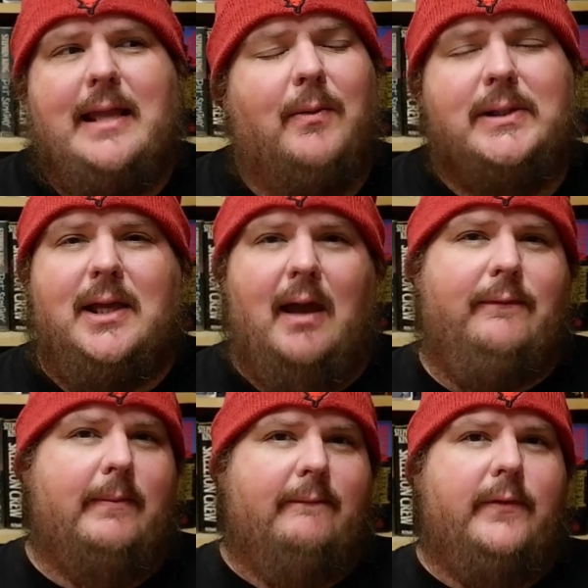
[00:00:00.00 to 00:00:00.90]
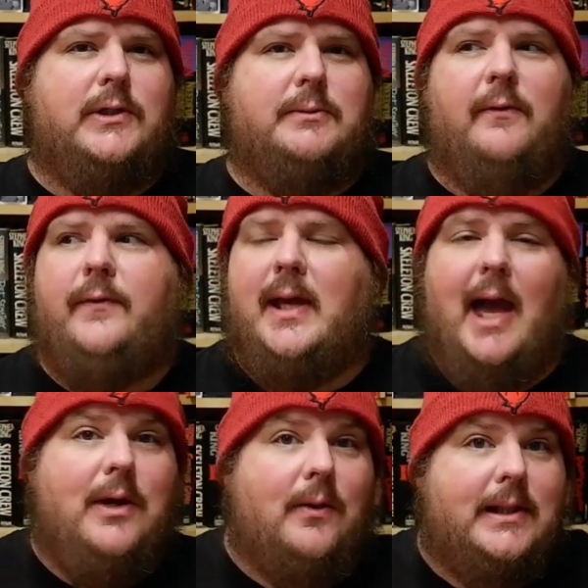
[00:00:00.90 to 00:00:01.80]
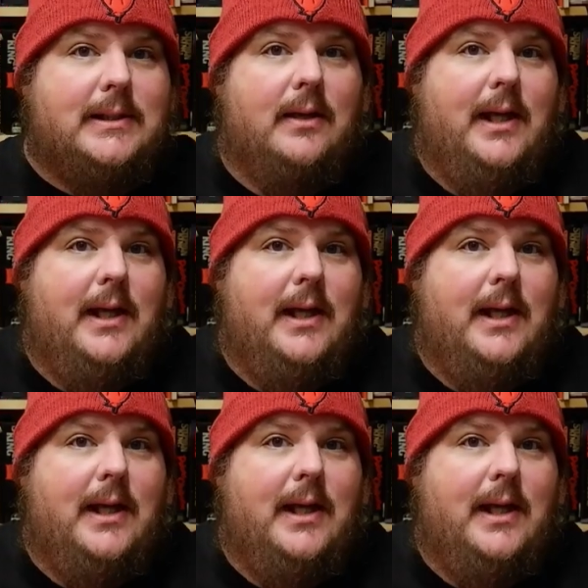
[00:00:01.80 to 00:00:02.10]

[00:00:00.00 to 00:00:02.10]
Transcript: That was cut from the first movie. I know it's on,